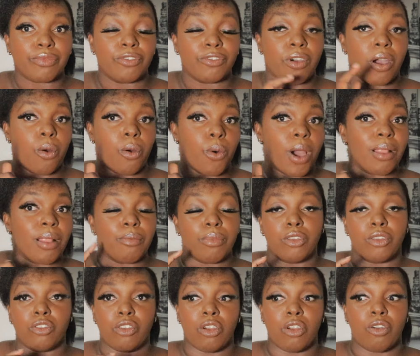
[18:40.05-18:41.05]
for one
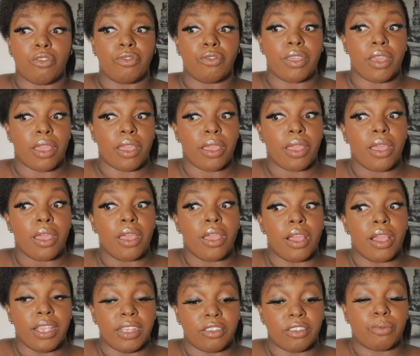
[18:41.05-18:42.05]
bottle of the
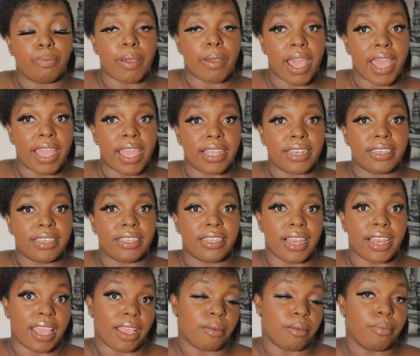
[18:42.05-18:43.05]
inspired,
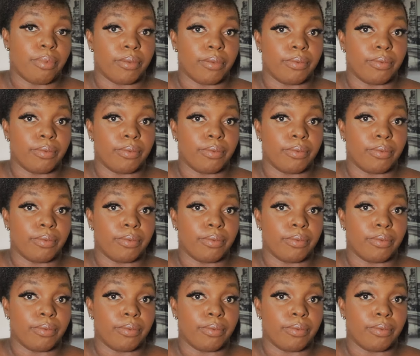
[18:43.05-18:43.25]
like,